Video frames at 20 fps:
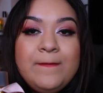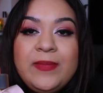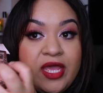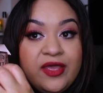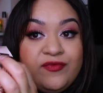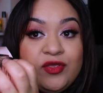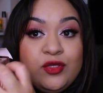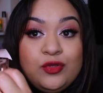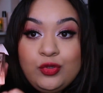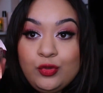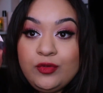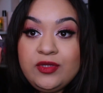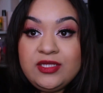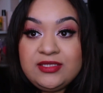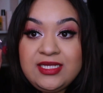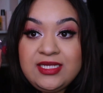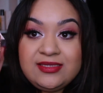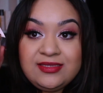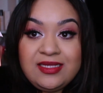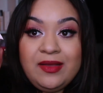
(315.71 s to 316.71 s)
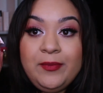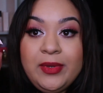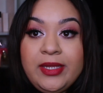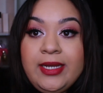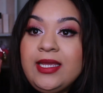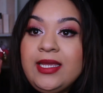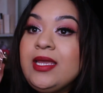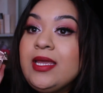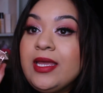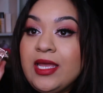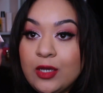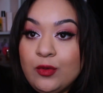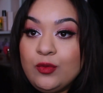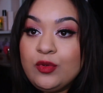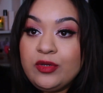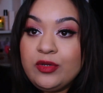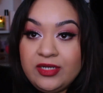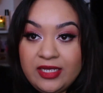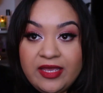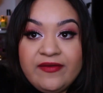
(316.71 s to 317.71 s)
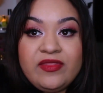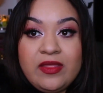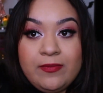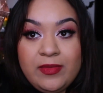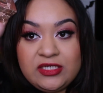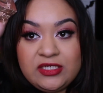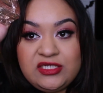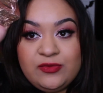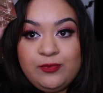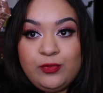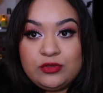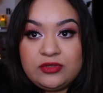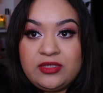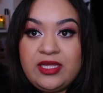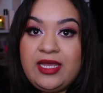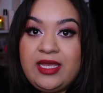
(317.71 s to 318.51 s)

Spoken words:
If you threw this at somebody, it would give them a chipote.